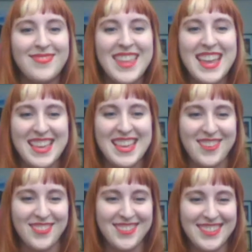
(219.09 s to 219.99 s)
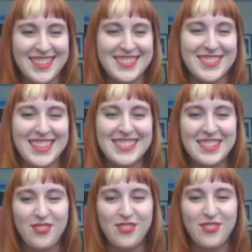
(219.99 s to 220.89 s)
Thank you. So that's
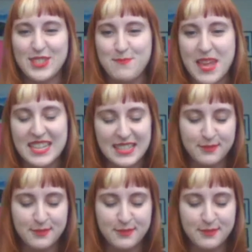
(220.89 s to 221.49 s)
the first piece.